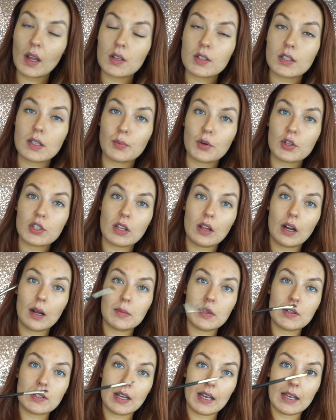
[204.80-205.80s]
So the brush that
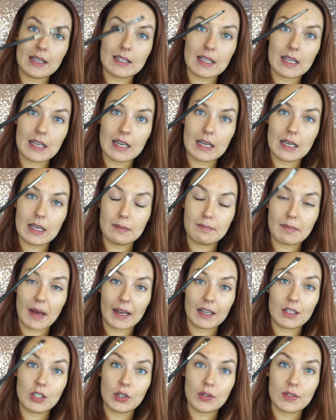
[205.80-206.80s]
I'm using is the
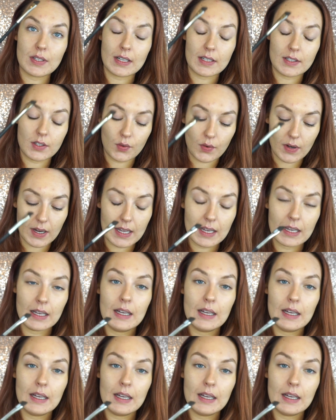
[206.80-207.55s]
MAC 263.